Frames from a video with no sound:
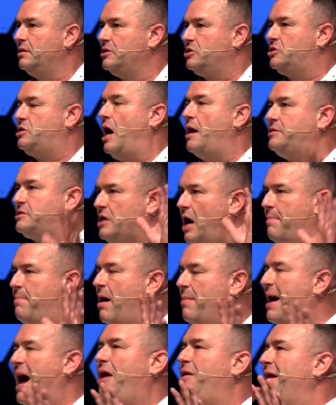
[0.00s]
Stop
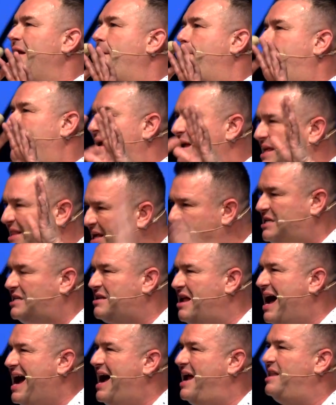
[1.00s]
bombing. I don't need to be in this
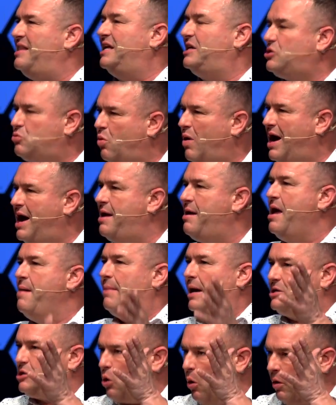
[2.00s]
line, this way.
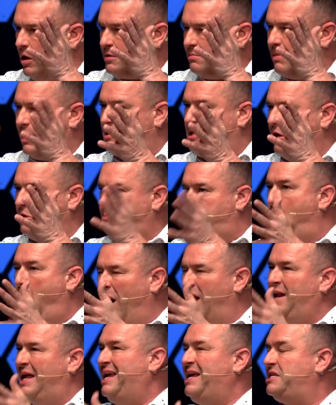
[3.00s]
My toes
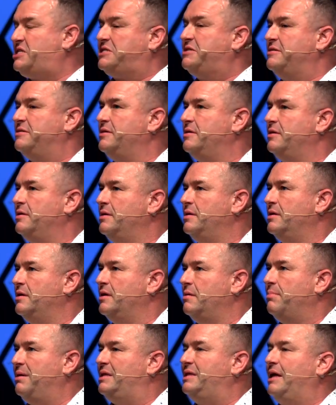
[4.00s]
pointed east.
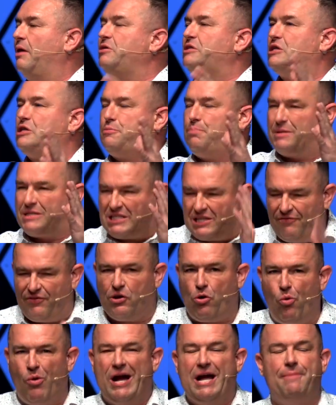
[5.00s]
But there was a
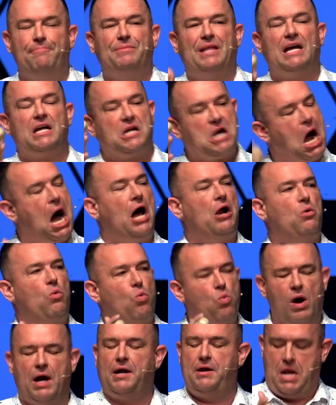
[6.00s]
specific way that God
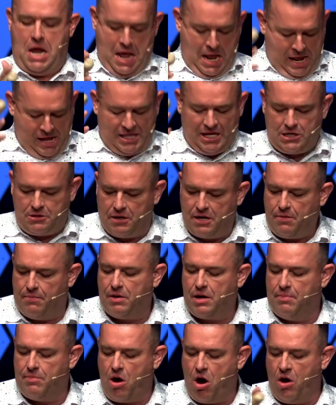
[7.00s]
wanted these
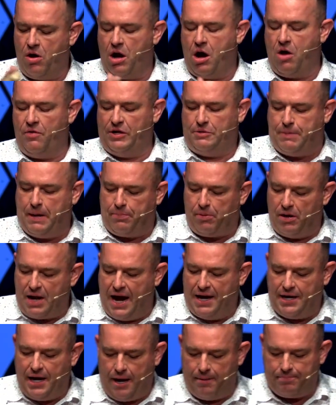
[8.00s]
all these people
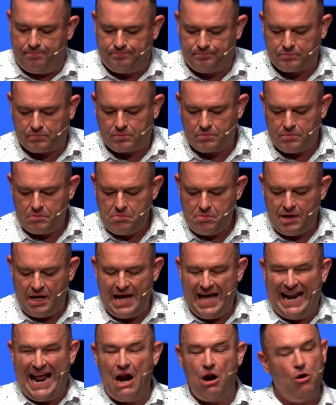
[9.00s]
lined up.
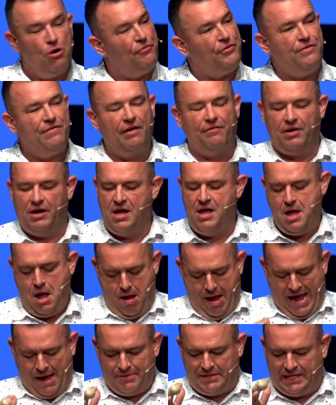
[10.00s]
And I don't know if you've ever
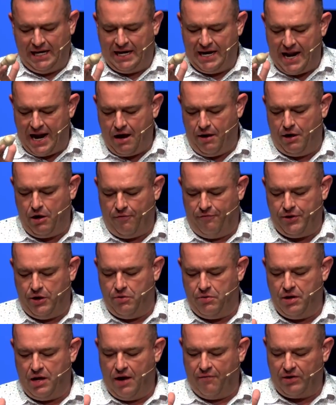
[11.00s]
seen an aerial
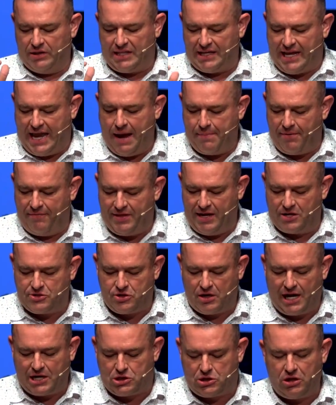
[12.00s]
view of what the camp of the
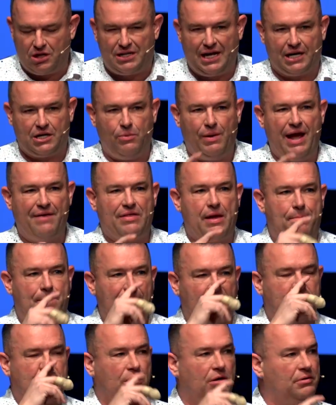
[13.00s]
Israelites looked like. Do we have that
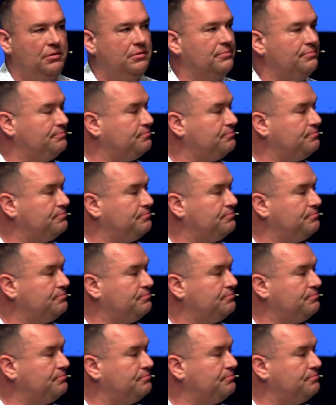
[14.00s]
picture?